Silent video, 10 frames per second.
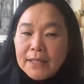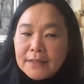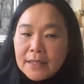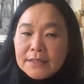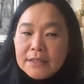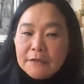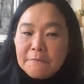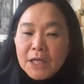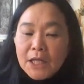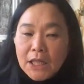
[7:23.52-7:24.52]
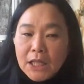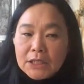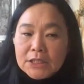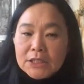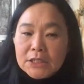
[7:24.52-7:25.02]
but it does give me a
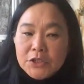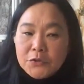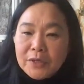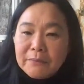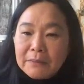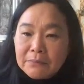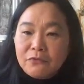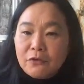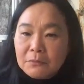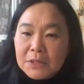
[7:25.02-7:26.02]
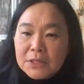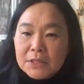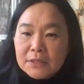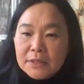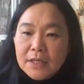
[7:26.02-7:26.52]
lot during my performance.
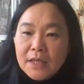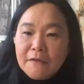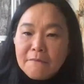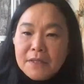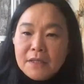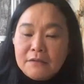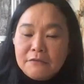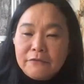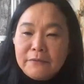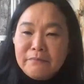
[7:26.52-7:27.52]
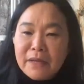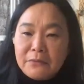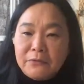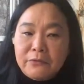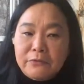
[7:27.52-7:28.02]
It gave me a different
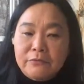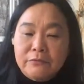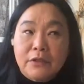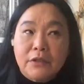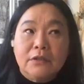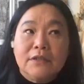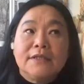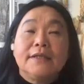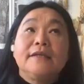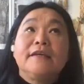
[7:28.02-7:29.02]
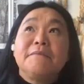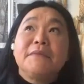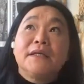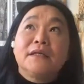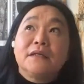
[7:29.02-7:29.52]
memory. Uh, it, it
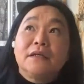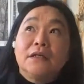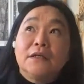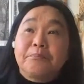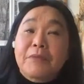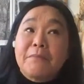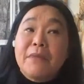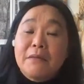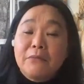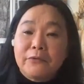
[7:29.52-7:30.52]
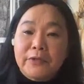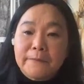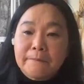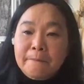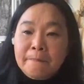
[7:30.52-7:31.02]
gave me um, a
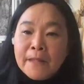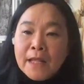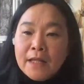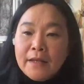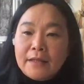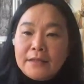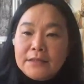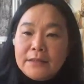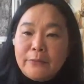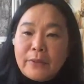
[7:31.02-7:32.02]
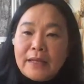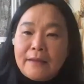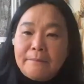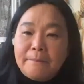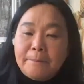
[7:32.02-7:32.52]
memory that
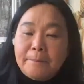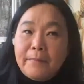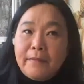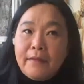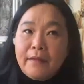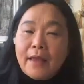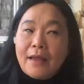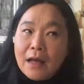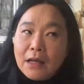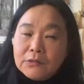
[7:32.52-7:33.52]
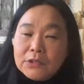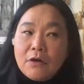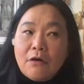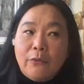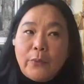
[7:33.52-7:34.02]
when I act out
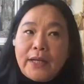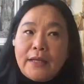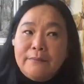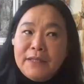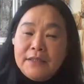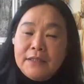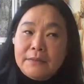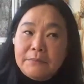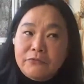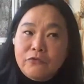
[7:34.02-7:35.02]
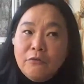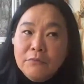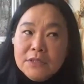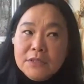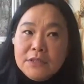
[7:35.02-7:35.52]
or when I did the
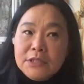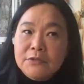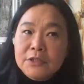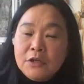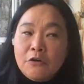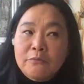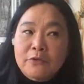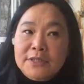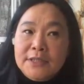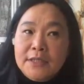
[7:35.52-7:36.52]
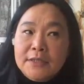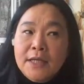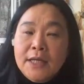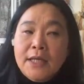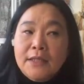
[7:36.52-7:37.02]
performance during the whole
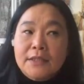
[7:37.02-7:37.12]
process,